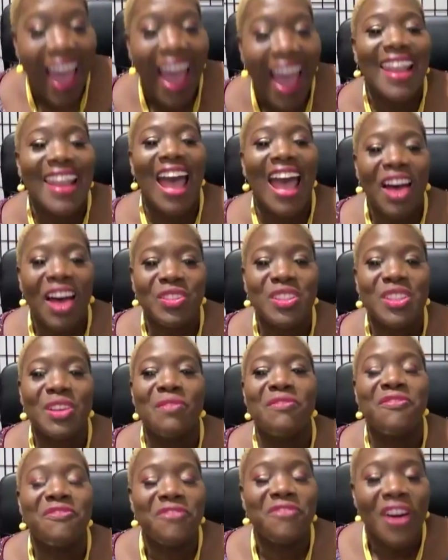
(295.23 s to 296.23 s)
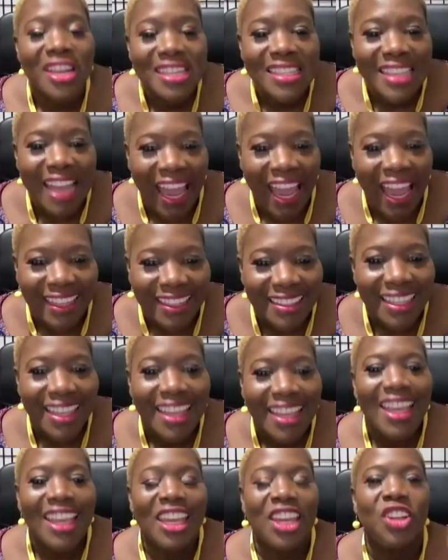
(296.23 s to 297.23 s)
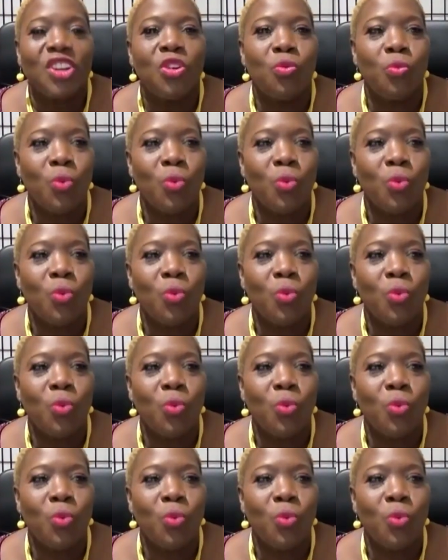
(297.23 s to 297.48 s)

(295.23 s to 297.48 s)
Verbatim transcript: and have some fun night you know,